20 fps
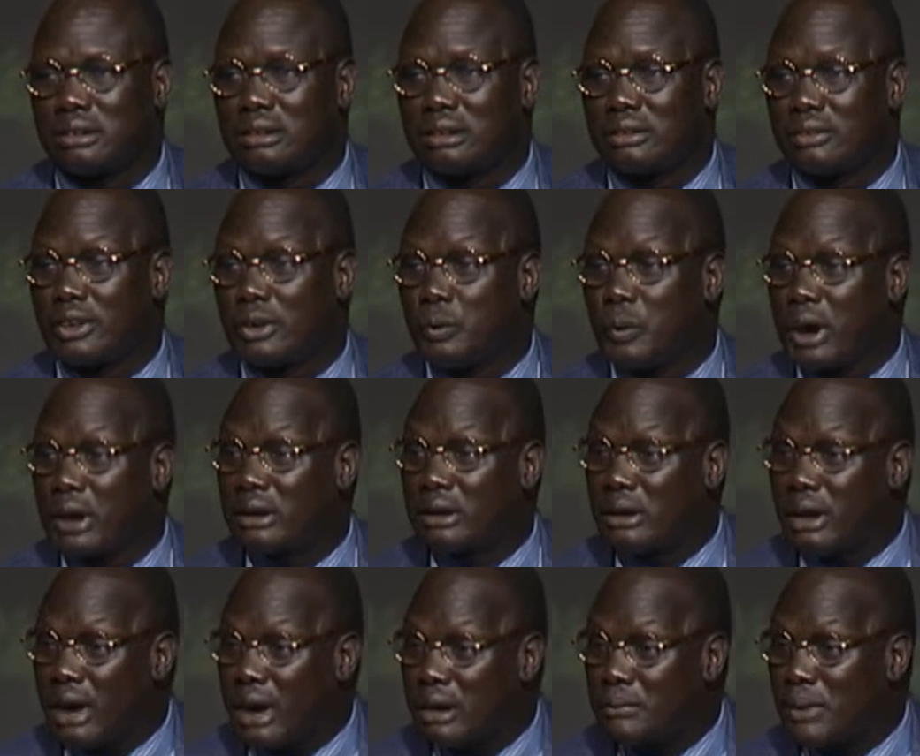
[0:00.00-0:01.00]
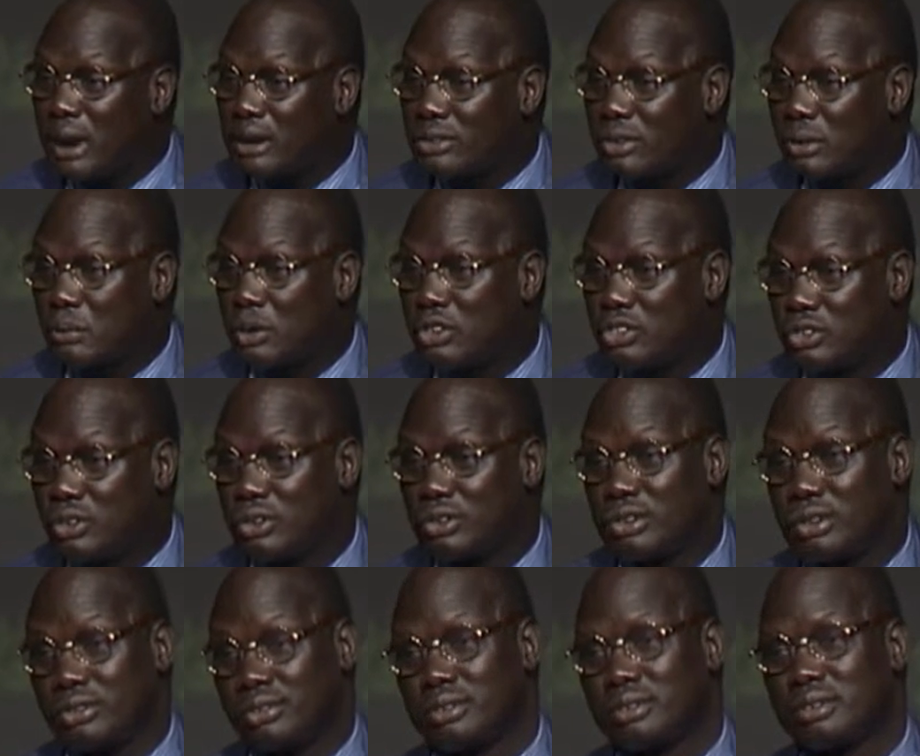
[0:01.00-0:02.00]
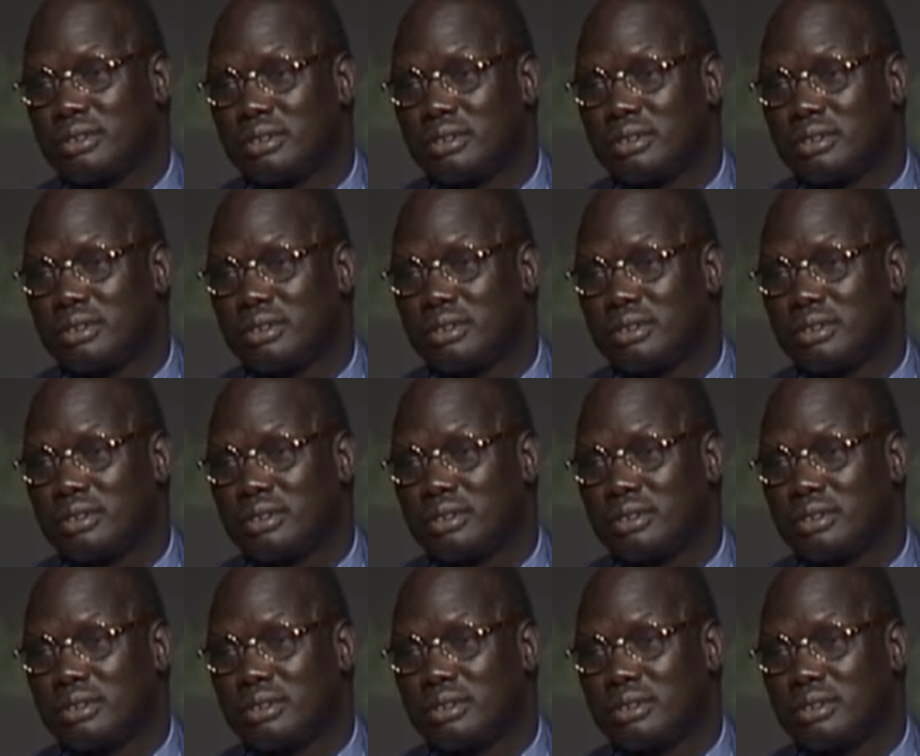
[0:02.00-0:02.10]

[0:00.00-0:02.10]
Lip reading: They were denied by several churches.